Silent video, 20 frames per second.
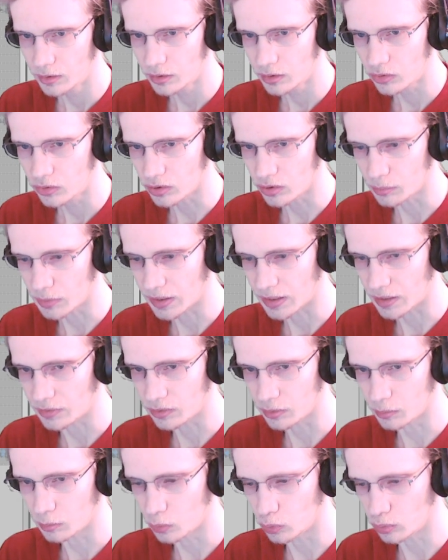So I might have
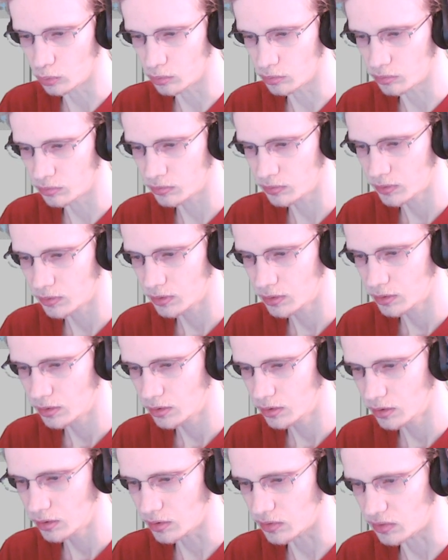to move
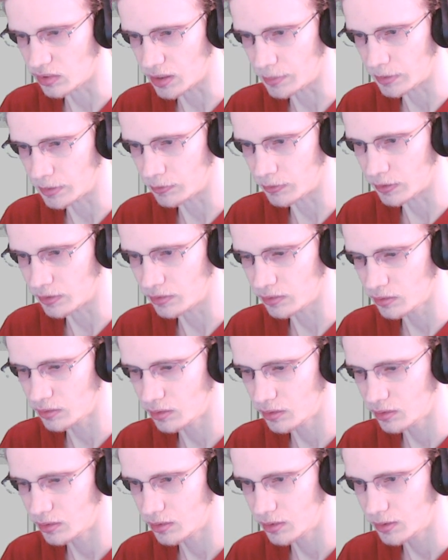the timing of this,